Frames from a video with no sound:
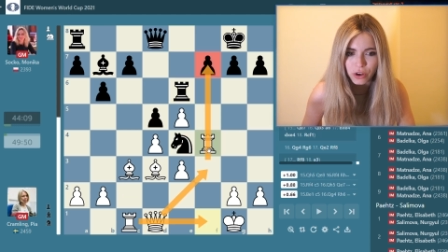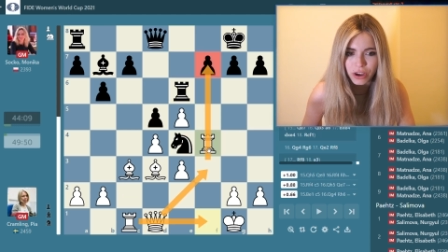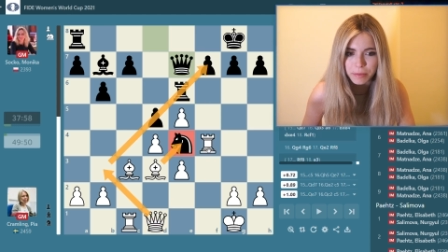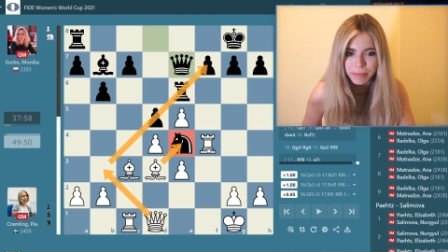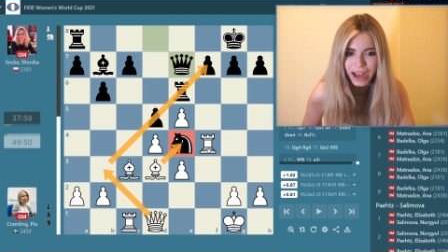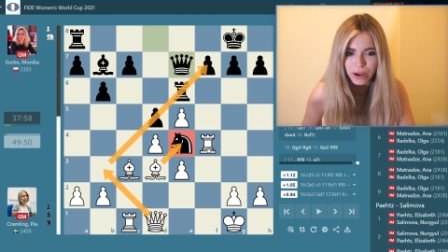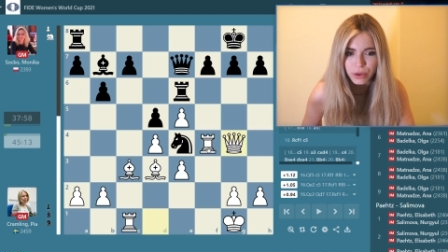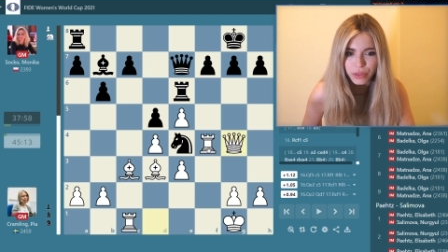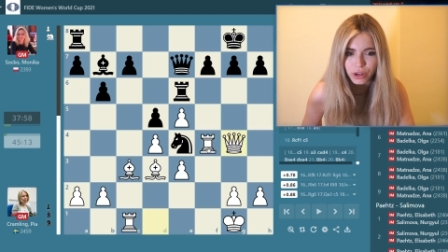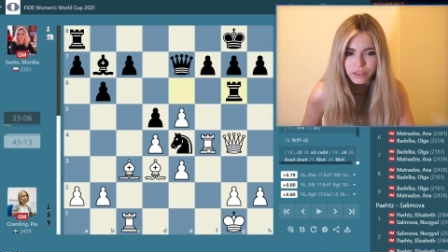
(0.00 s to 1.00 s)
going back
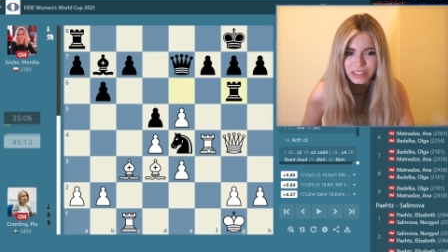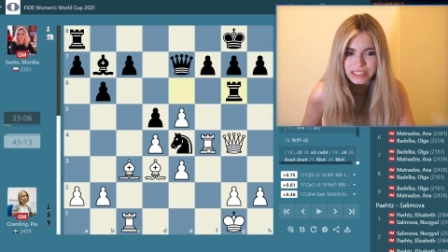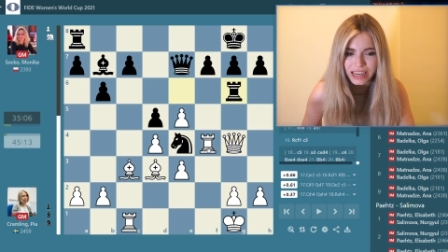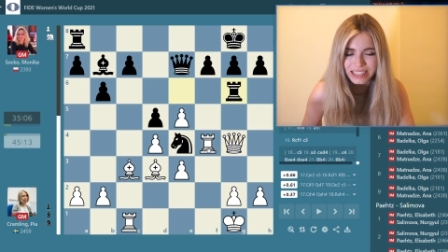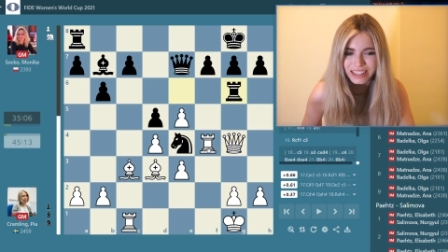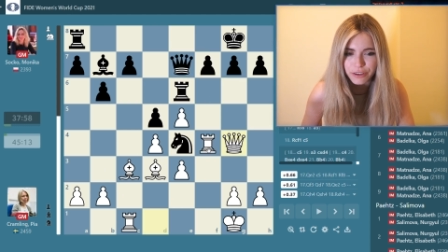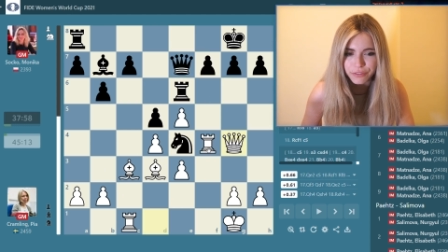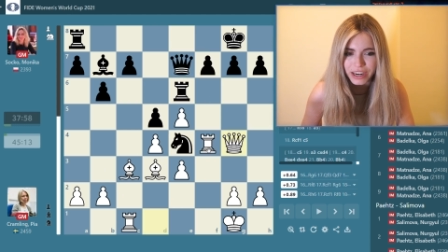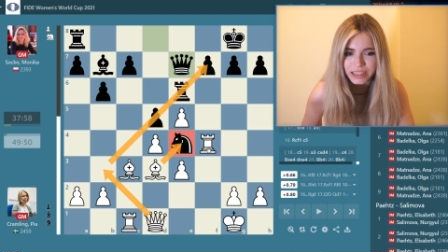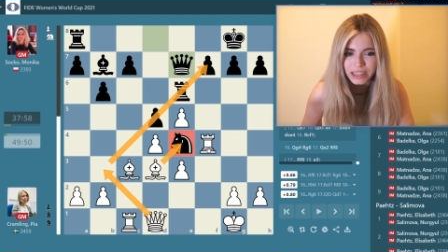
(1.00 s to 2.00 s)
with all of these
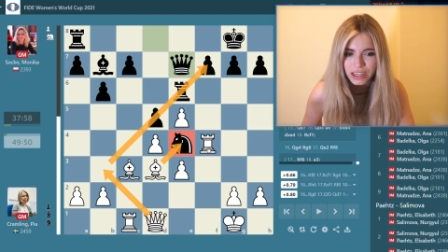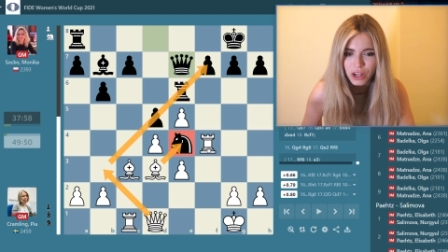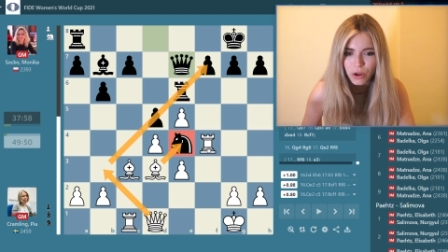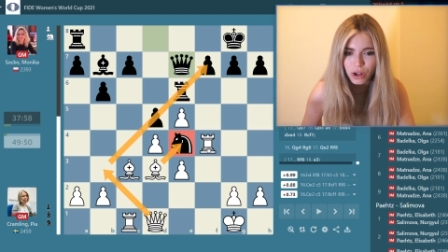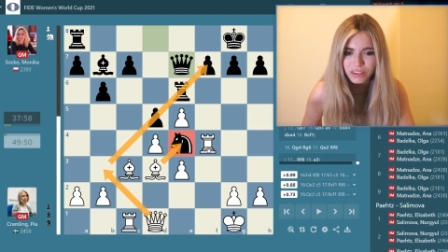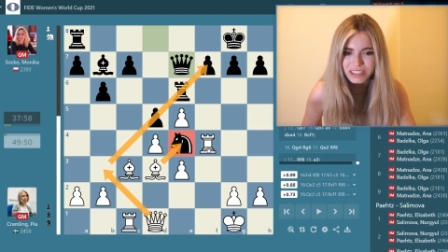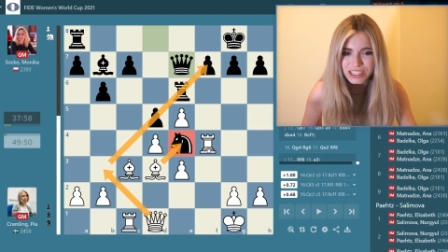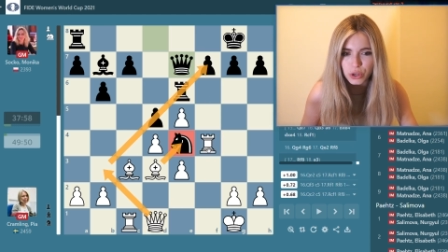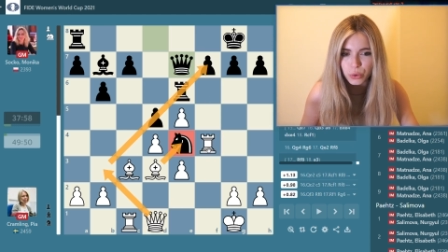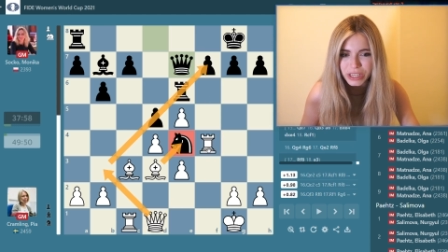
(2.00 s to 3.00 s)
all of
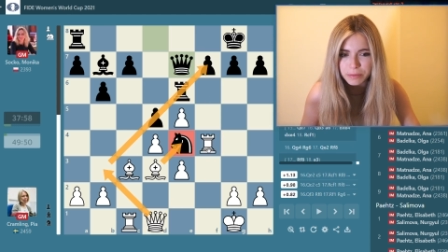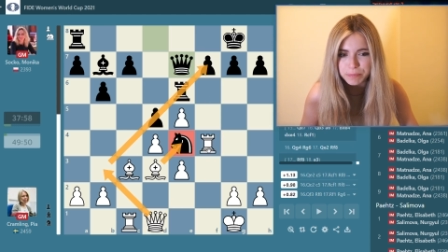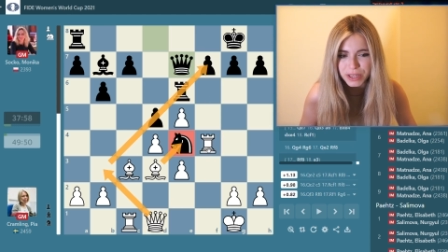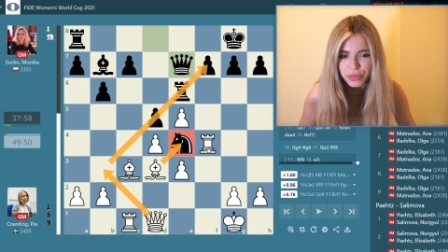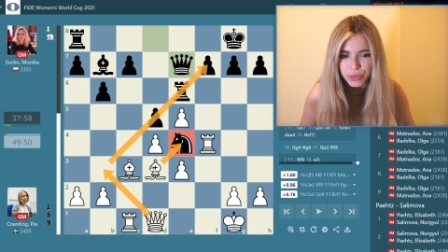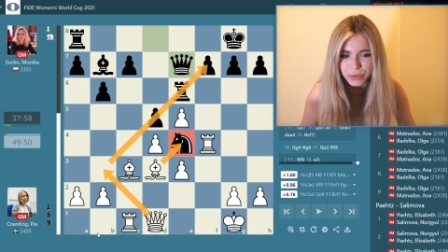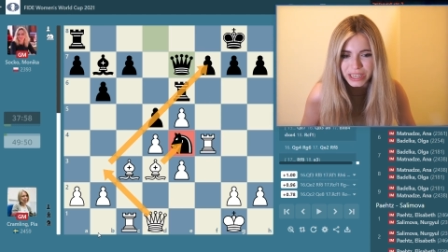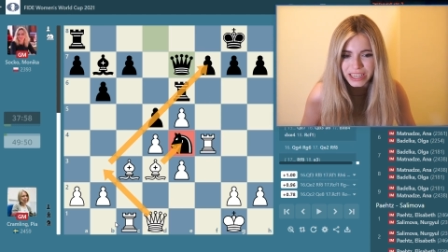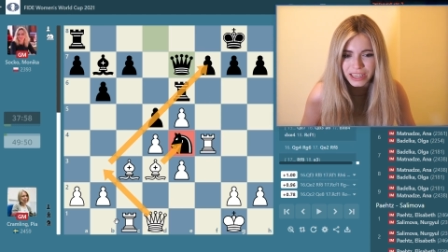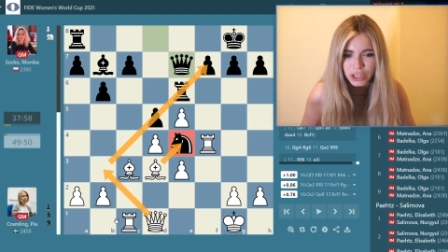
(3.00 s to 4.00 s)
these queen
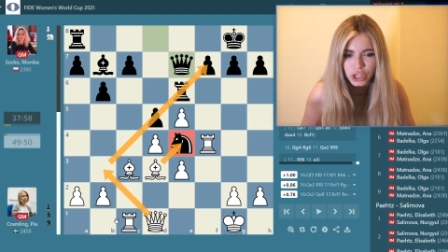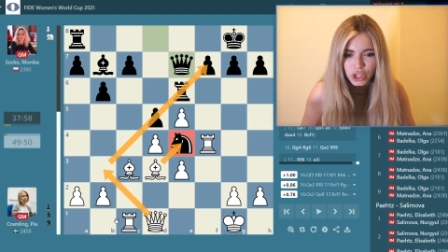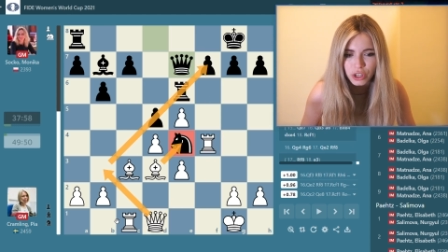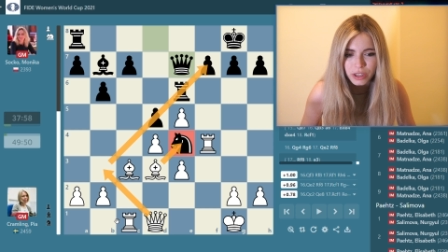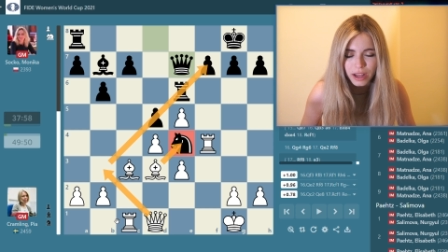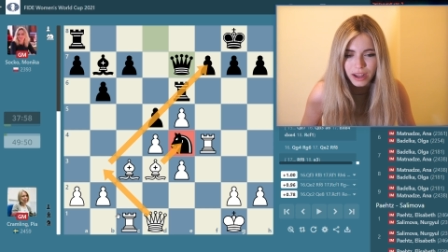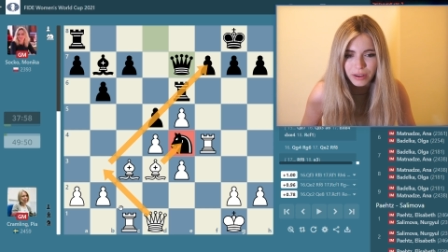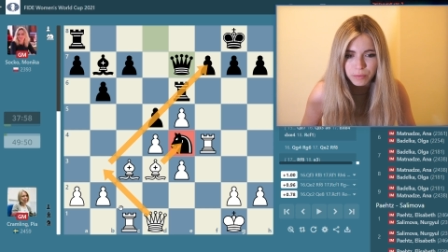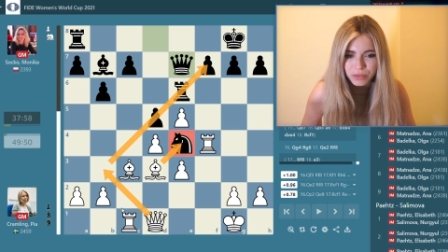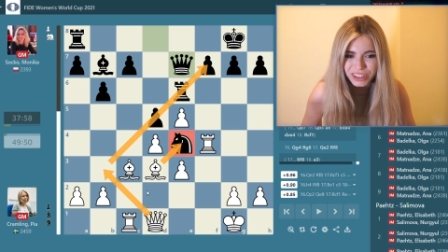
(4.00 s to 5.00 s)
b3
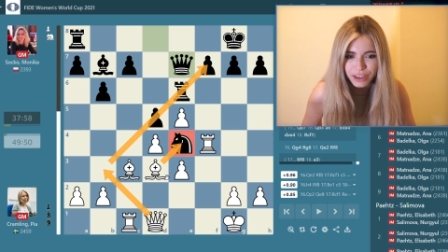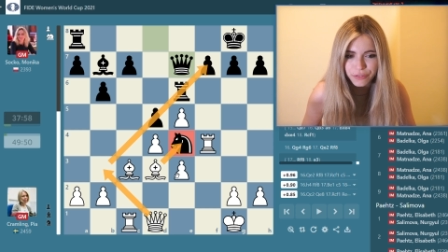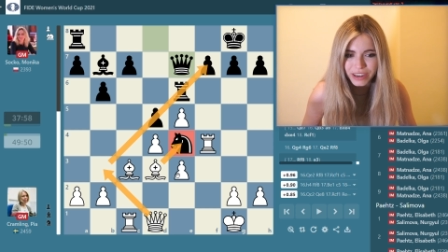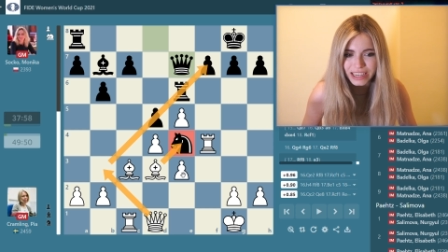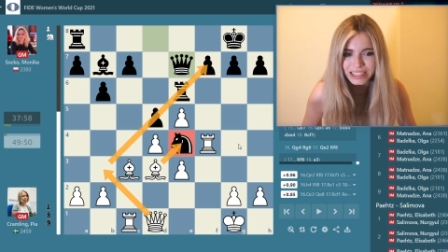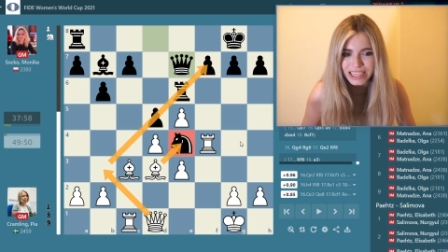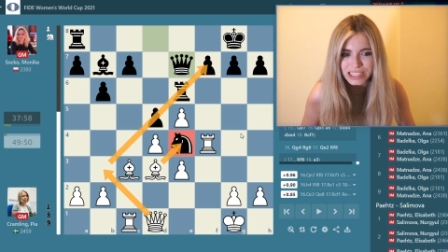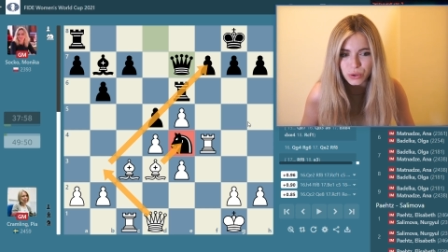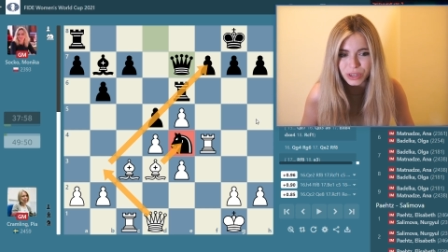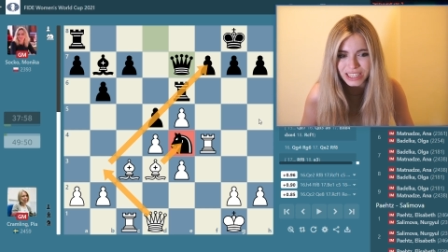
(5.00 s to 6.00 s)
different
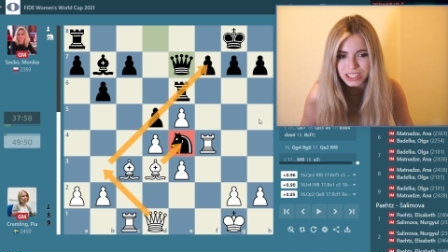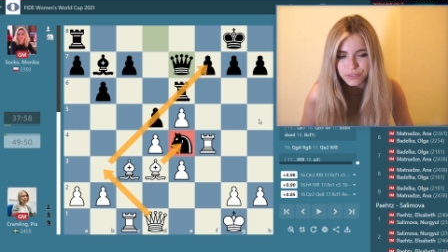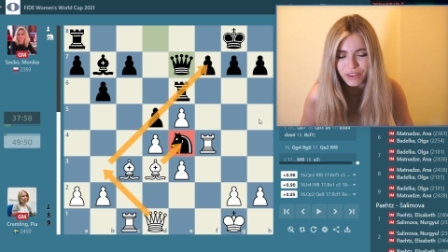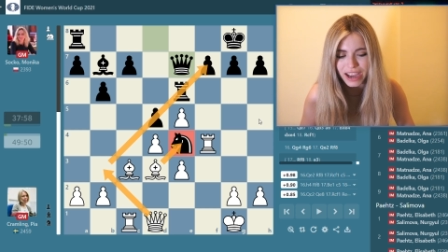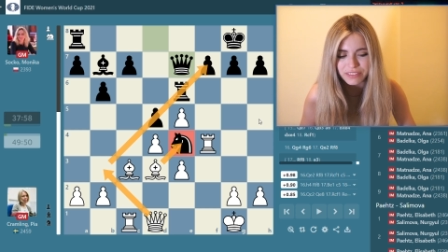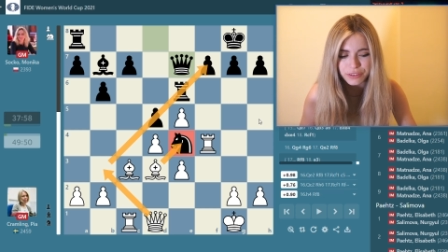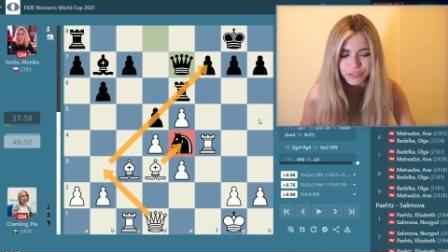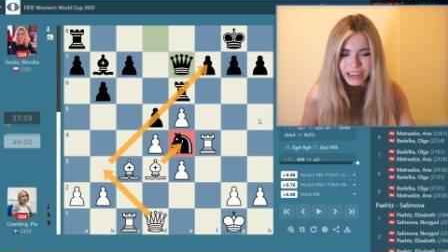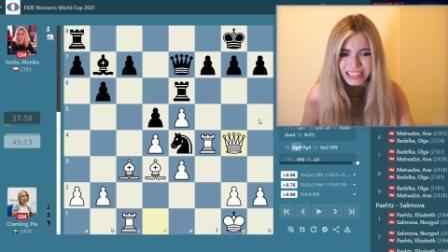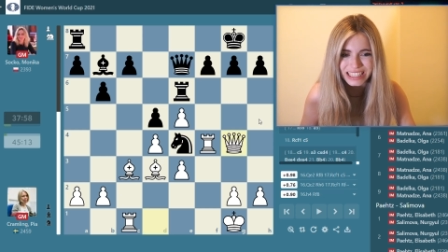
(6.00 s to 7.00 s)
ideas, queen h5
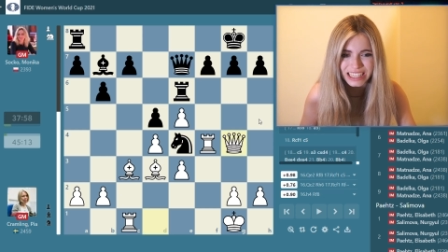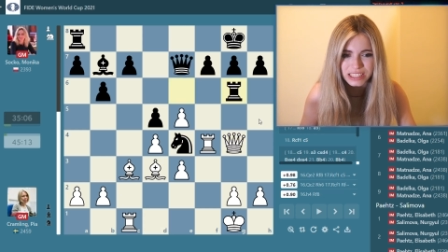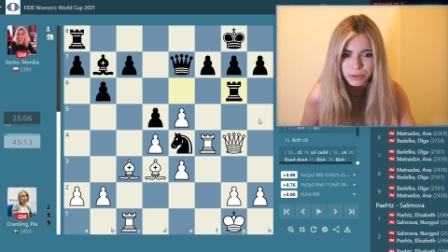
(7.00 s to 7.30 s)
different ideas.